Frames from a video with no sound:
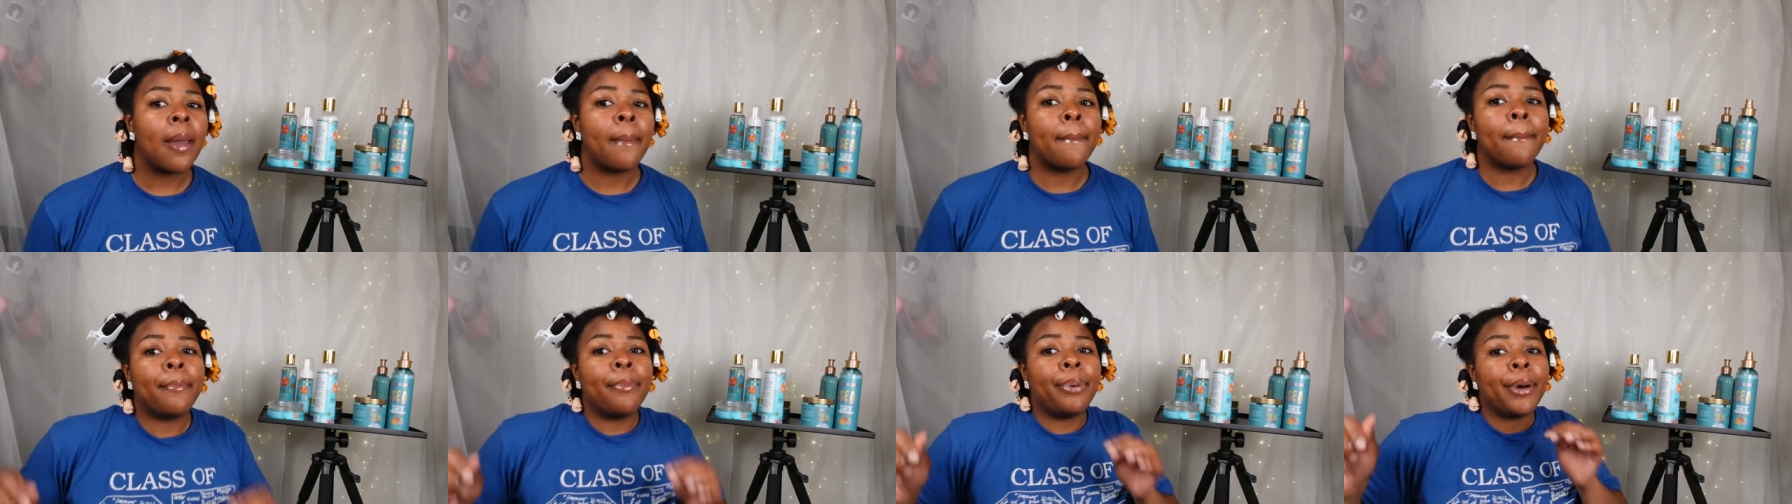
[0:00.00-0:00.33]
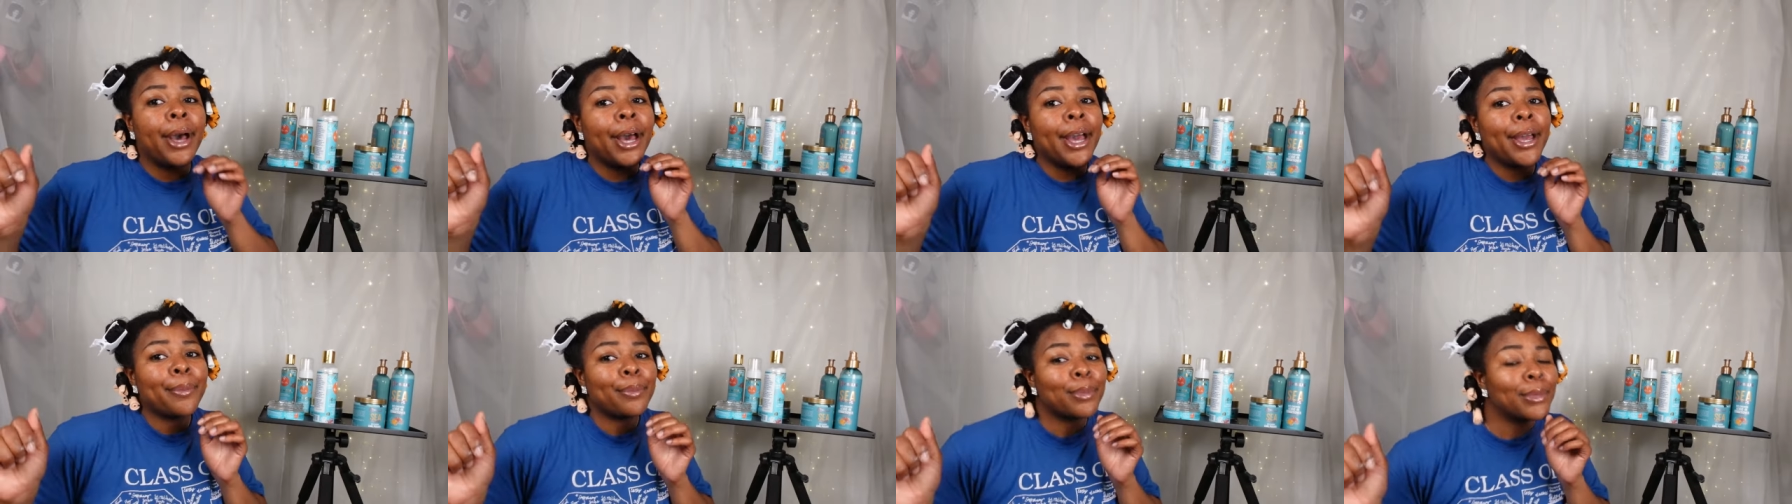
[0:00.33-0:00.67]

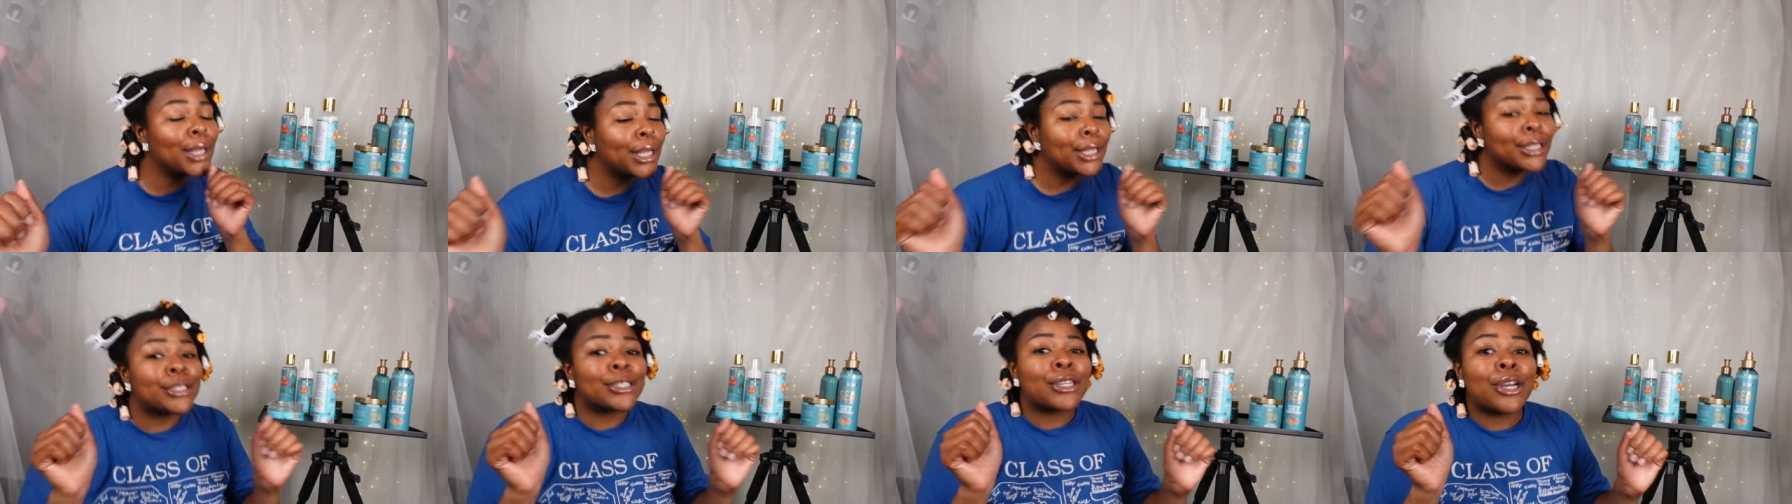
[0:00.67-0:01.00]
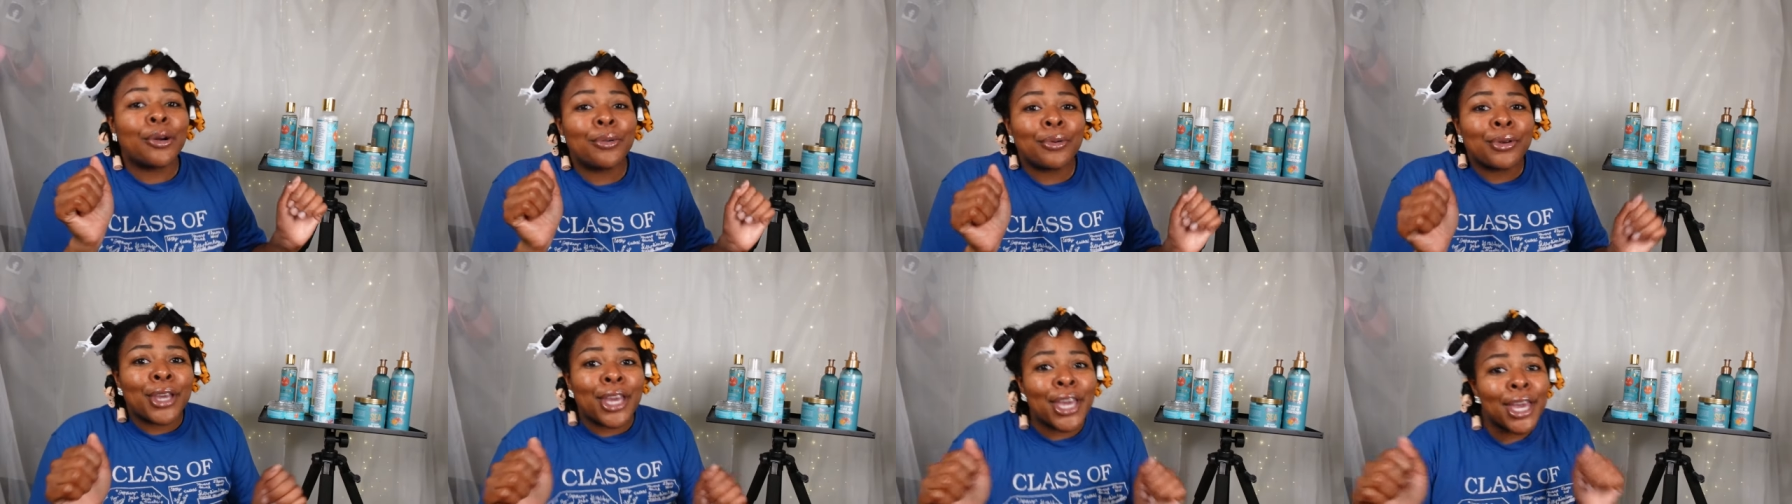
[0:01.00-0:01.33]
But let's
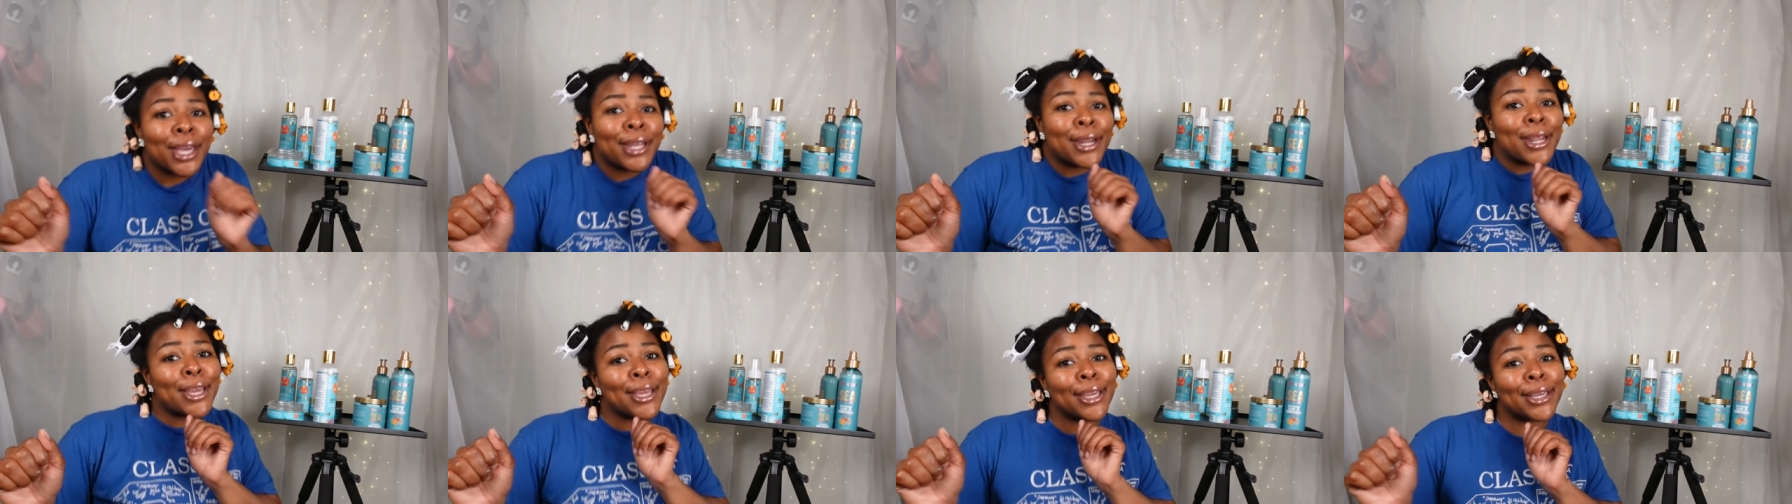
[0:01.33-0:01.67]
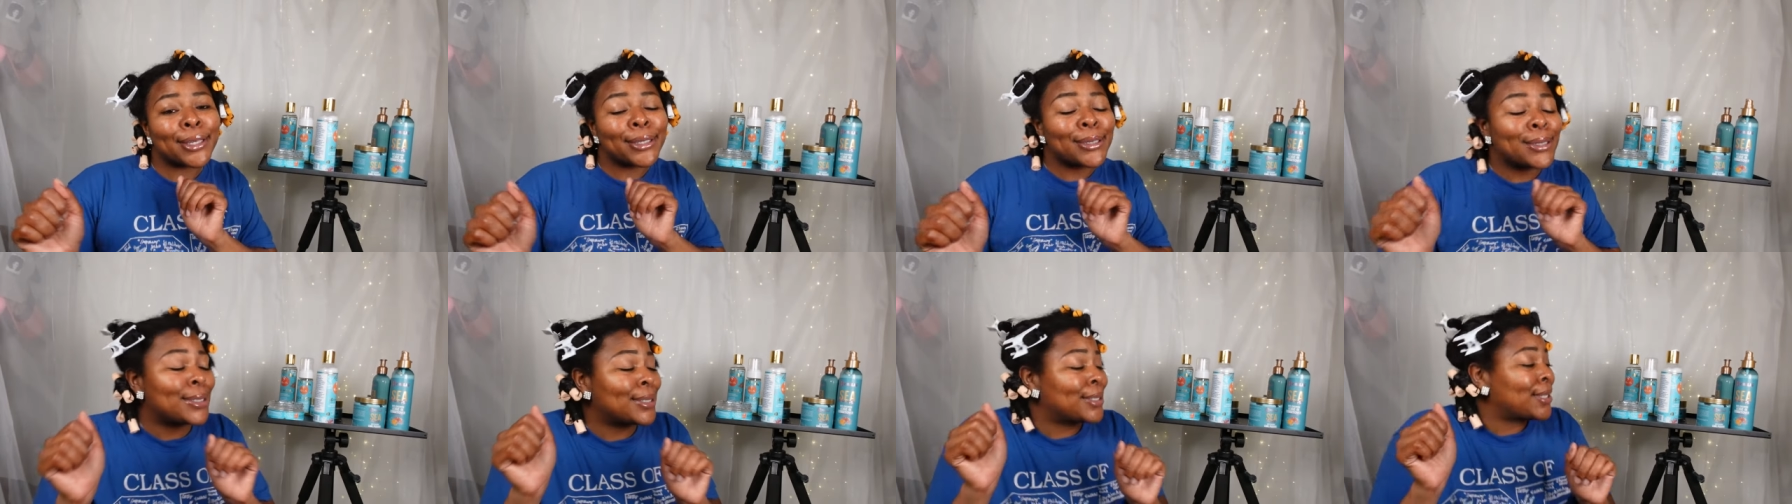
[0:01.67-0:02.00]
go ahead and
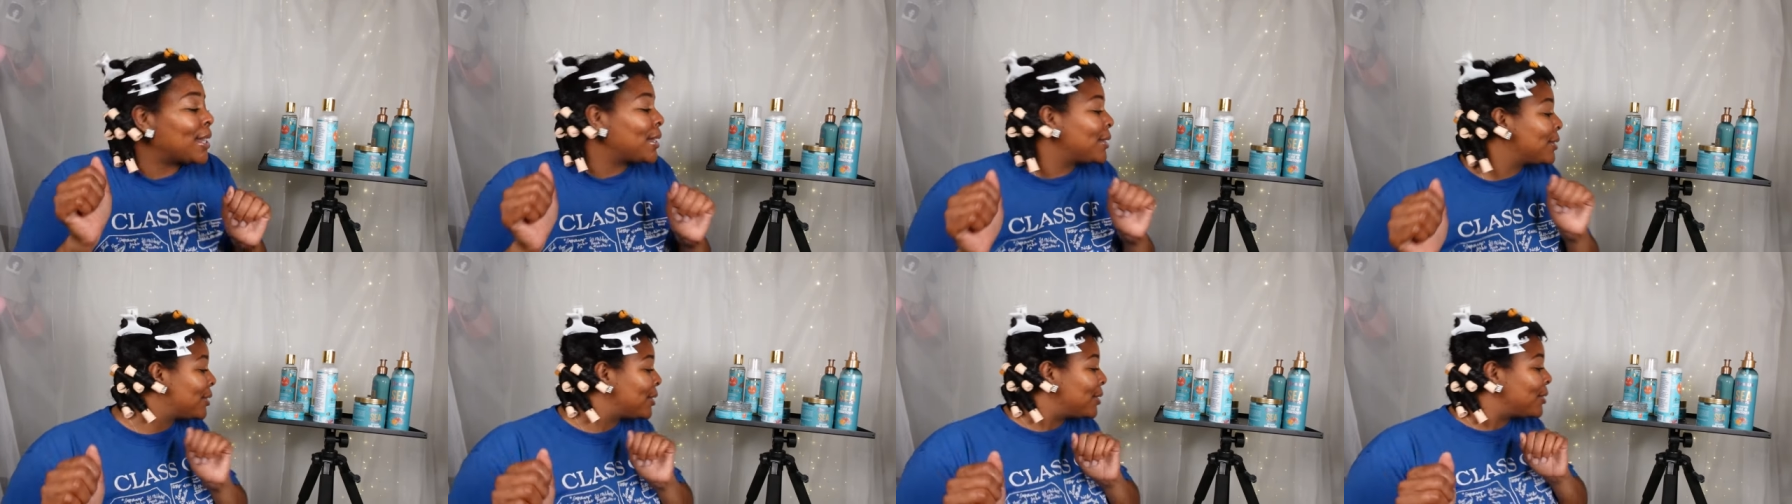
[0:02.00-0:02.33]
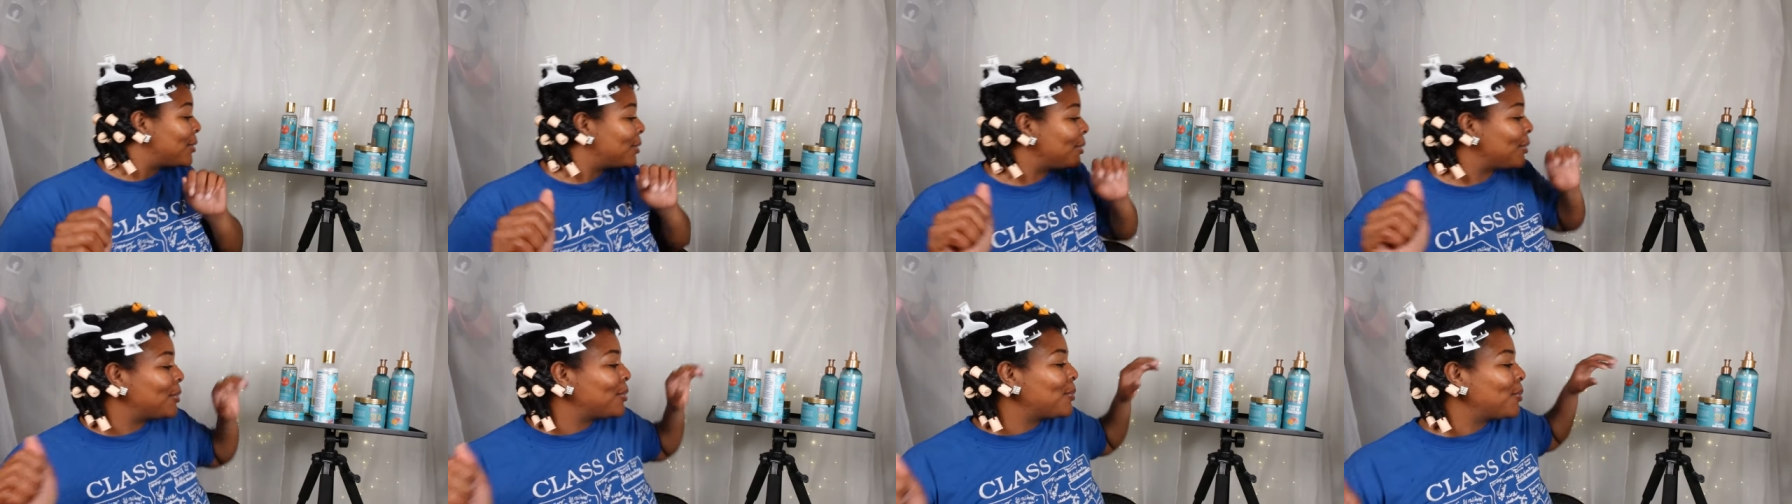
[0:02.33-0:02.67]

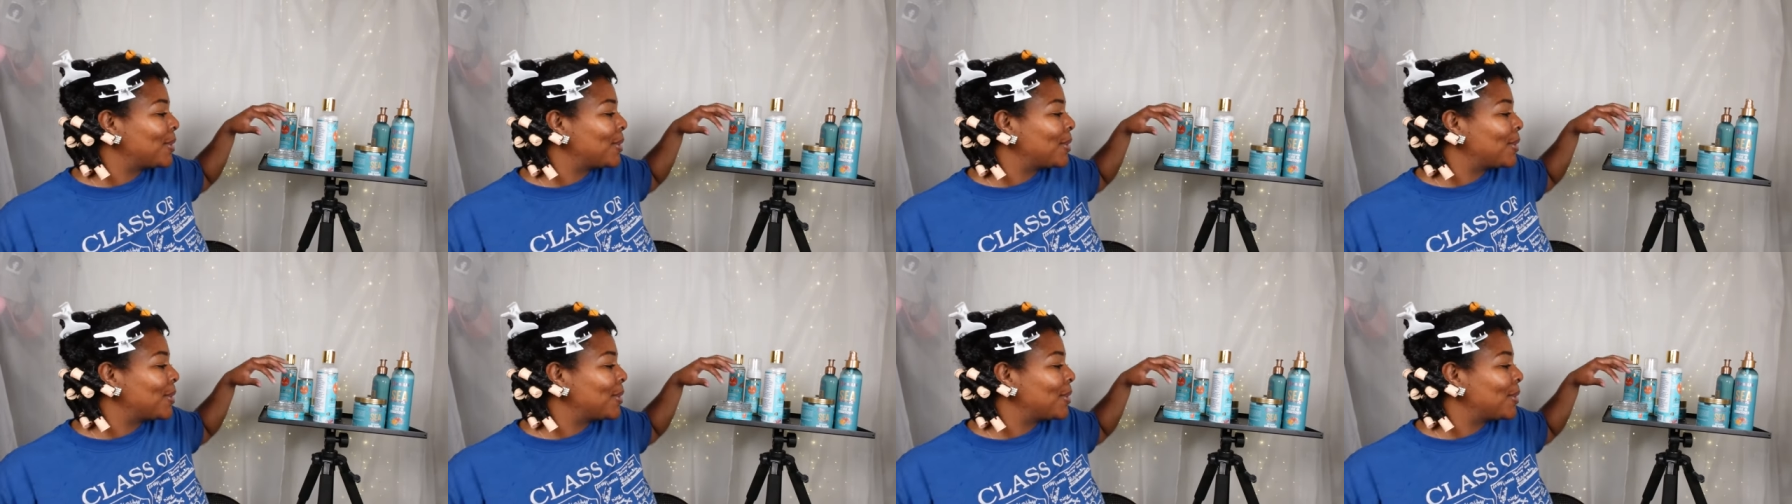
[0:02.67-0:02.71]
continue